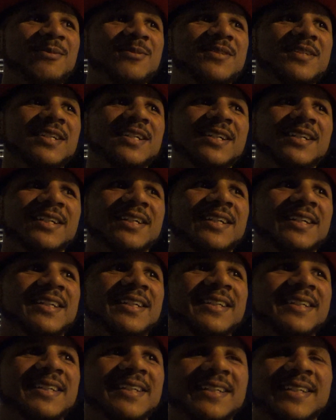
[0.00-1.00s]

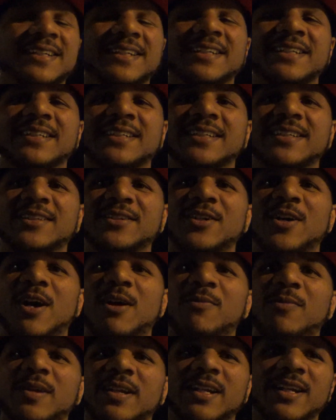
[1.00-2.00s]
good. You know,
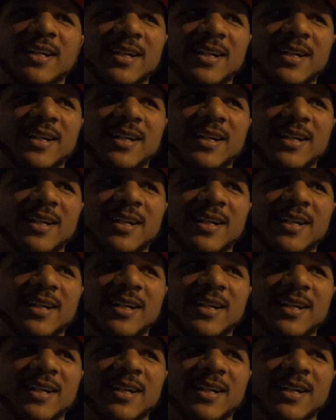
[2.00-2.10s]
I went in